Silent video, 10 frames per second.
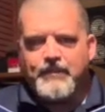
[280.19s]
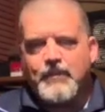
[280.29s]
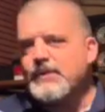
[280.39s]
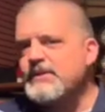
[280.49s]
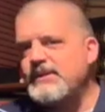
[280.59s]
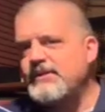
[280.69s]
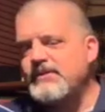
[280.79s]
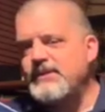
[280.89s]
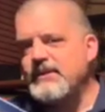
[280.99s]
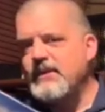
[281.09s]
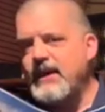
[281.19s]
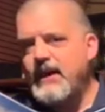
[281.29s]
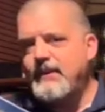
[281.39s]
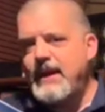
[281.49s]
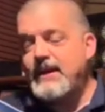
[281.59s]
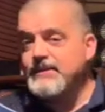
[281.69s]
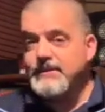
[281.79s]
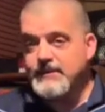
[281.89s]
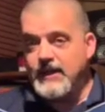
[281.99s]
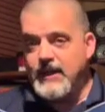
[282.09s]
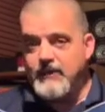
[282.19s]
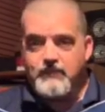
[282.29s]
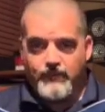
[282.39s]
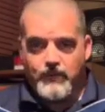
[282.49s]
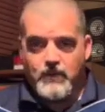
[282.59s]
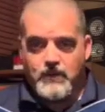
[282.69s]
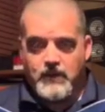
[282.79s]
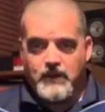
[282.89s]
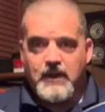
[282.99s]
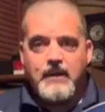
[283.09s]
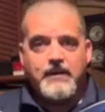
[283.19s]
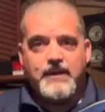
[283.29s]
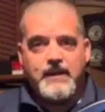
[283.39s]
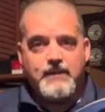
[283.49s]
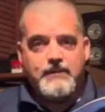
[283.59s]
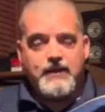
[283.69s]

which is interesting. The gig bag is the same for the